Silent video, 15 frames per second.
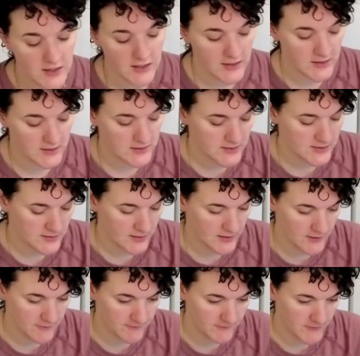It's
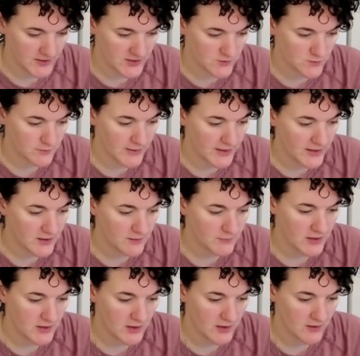reminding
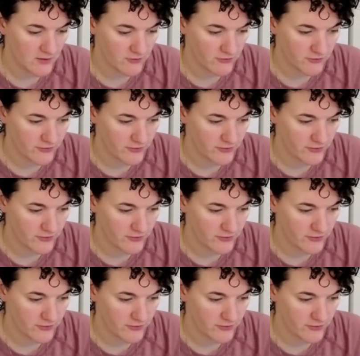me of, I